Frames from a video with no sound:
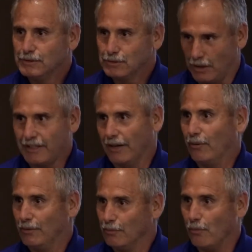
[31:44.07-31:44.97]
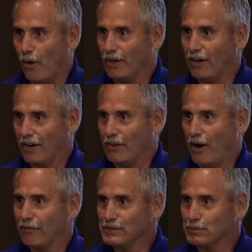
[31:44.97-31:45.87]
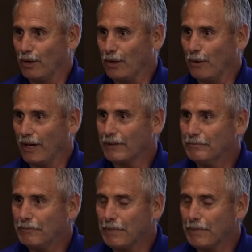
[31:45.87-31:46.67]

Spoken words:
so I kind of wander out of the office pretty quick.